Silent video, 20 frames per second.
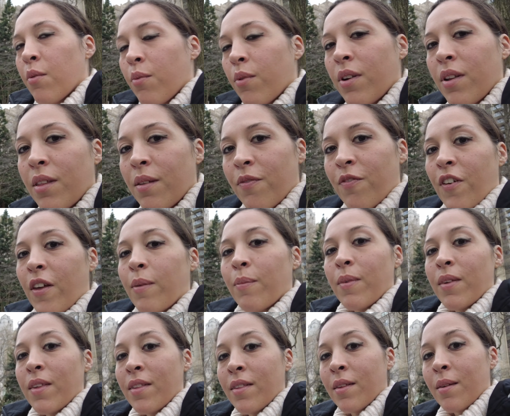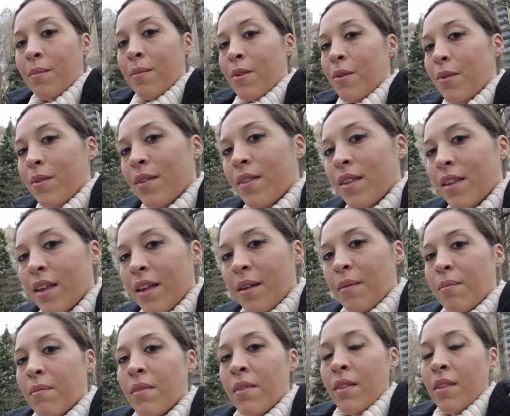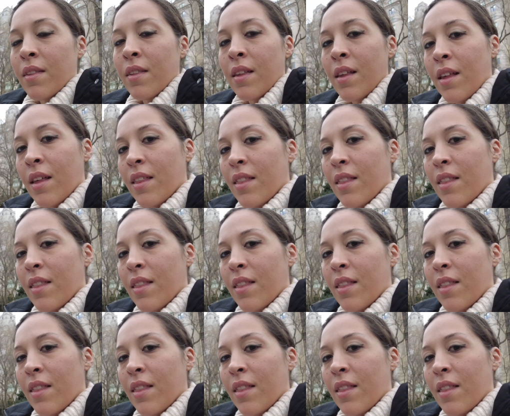one of the famous museums